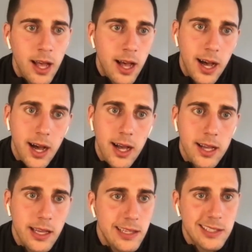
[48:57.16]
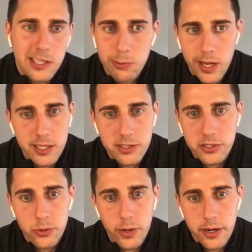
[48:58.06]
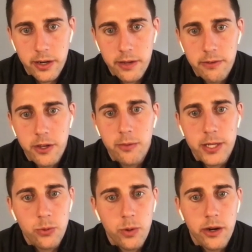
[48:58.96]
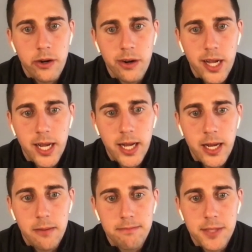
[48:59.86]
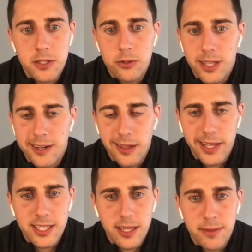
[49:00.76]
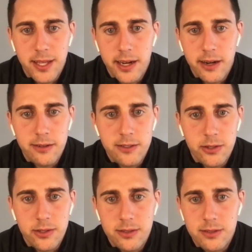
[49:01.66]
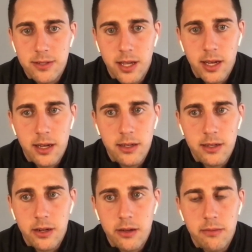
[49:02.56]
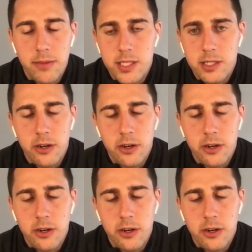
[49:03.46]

Uh, easiest way is just Twitter. If you go to my Twitter, um, the newsletter link's up there. So it's, uh, you know, I mentioned